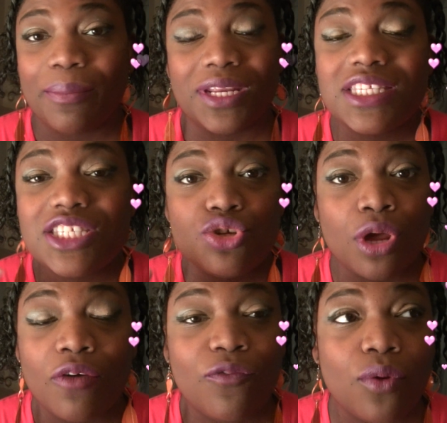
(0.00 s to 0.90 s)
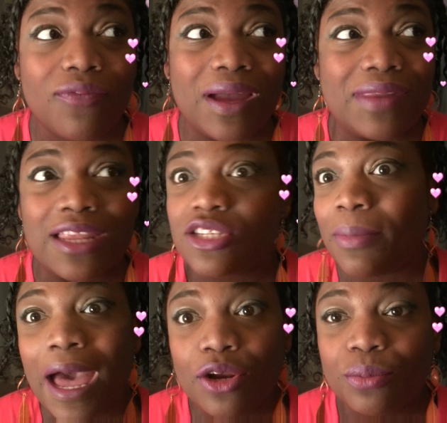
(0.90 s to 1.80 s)
But it's, you know, $4 or $5 a
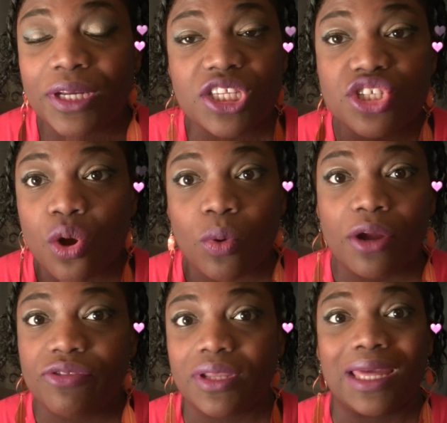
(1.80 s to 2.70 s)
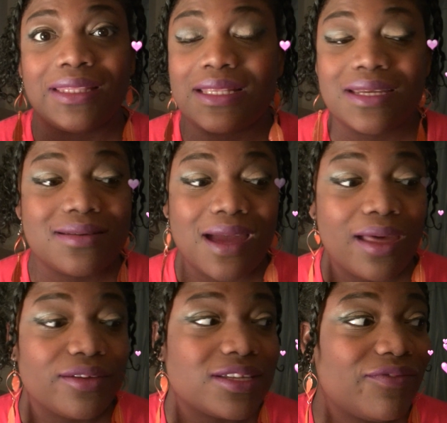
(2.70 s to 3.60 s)
bottle, but it's so worth it. Like that
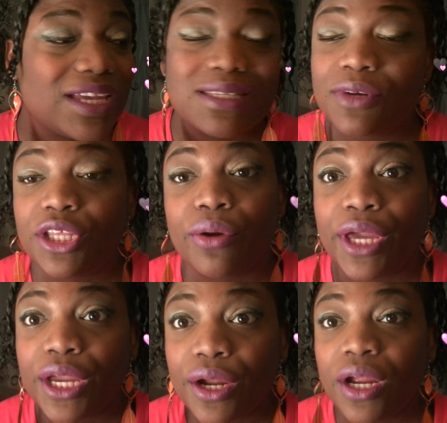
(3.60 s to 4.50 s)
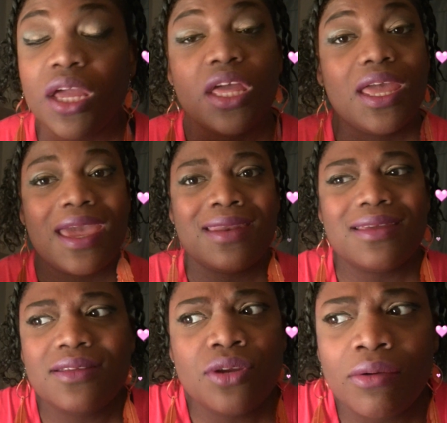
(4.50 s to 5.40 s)
$10 investment in your hair, and it,
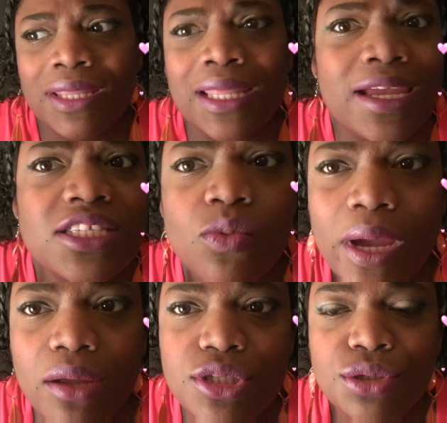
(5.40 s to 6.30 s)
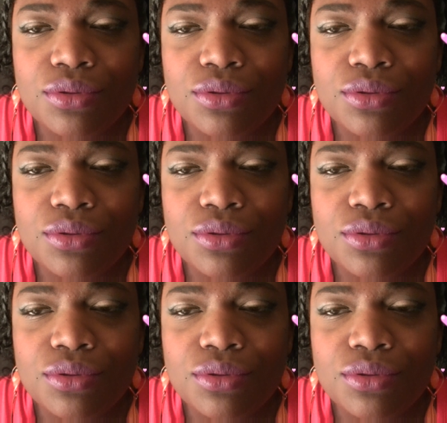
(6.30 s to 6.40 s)
you know, it lasts a while too.